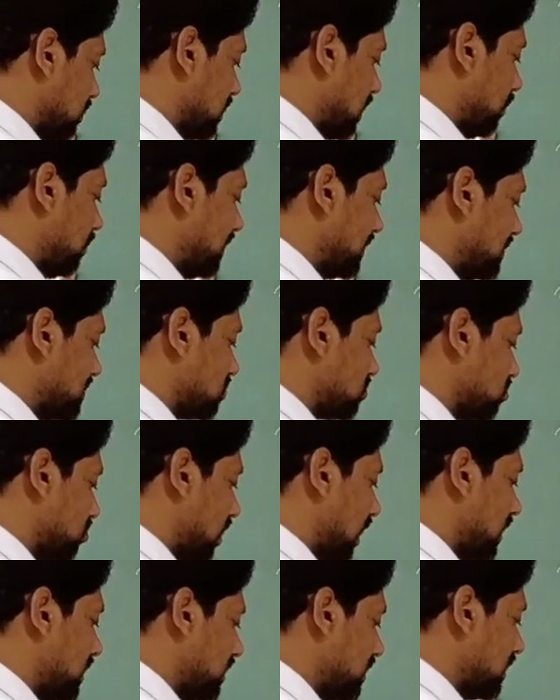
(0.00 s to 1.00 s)

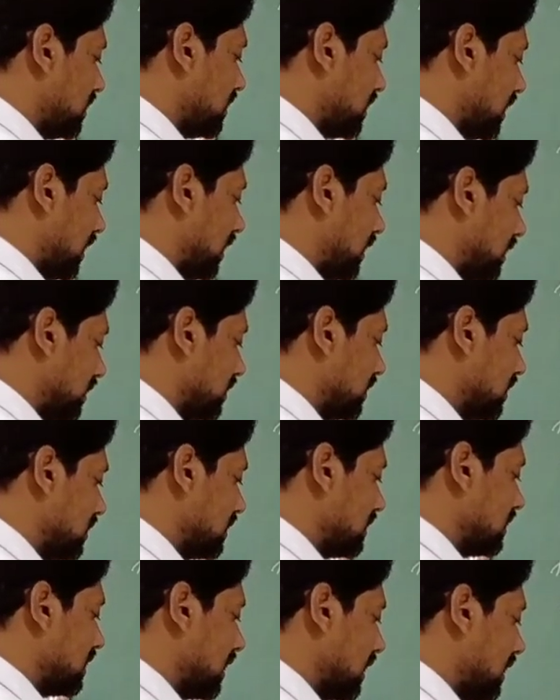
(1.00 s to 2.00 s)
Double-stranded
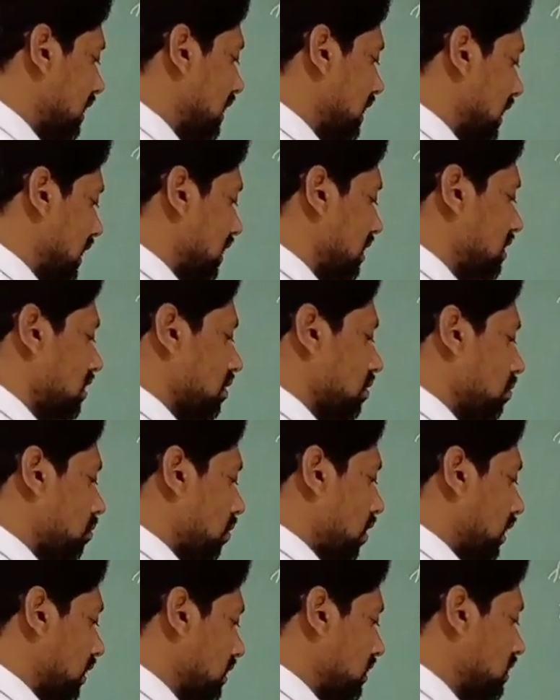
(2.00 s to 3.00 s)
DNA
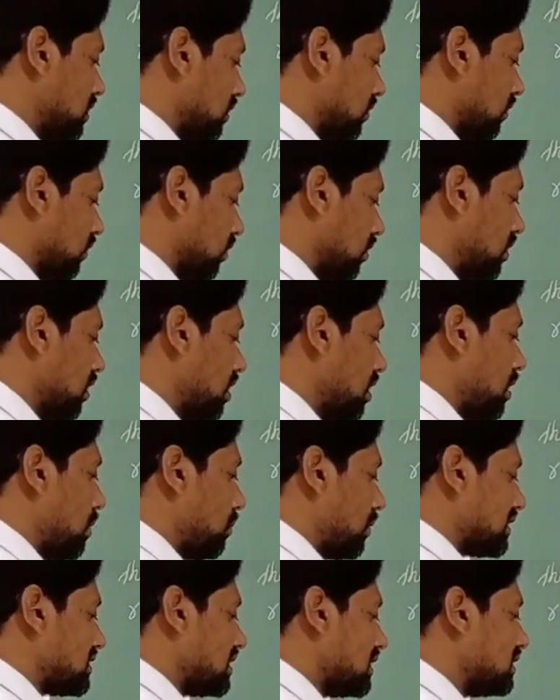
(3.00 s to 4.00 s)
molecule
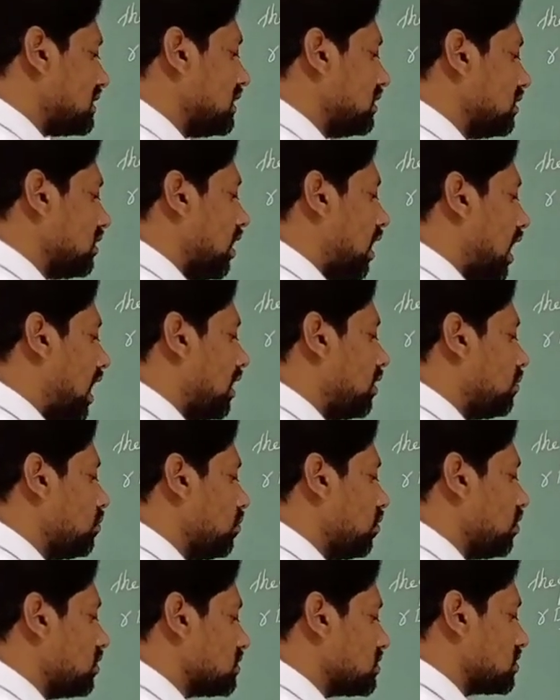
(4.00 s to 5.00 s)
present in
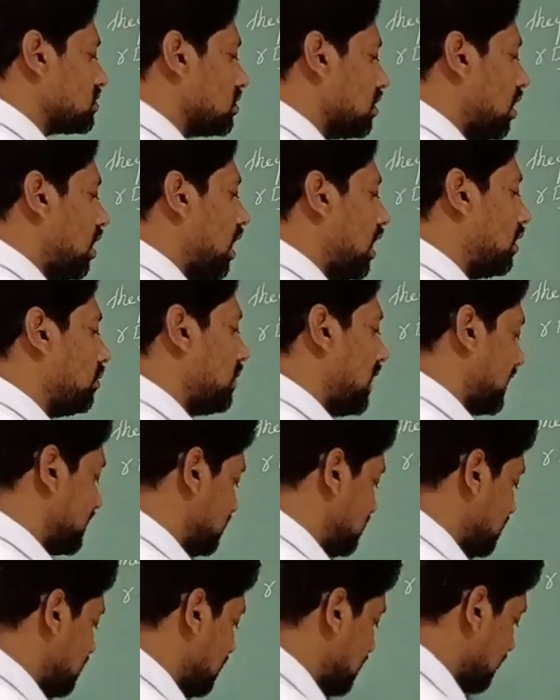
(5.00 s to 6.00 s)
almost all
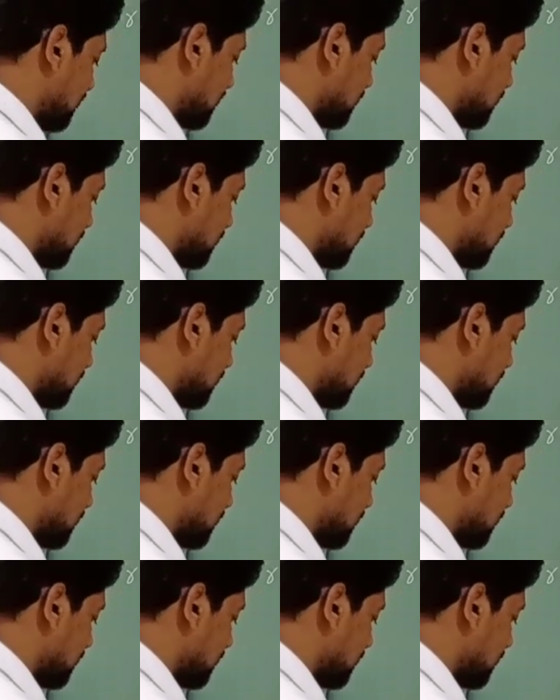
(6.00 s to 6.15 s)
bacterial